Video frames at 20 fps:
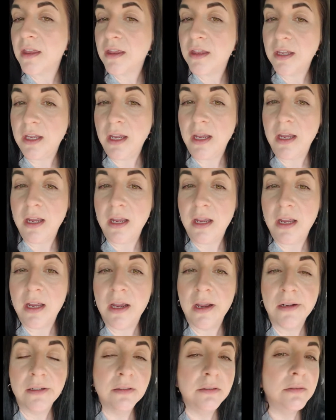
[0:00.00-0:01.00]
the
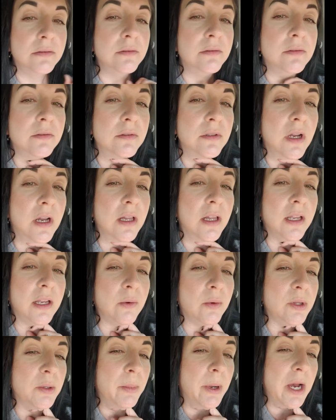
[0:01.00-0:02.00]

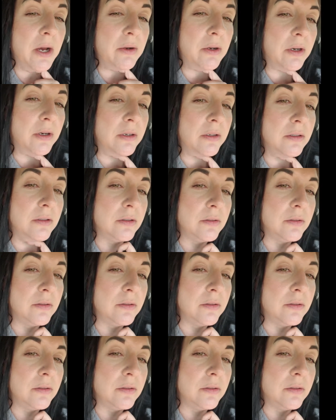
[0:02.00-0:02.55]
powder.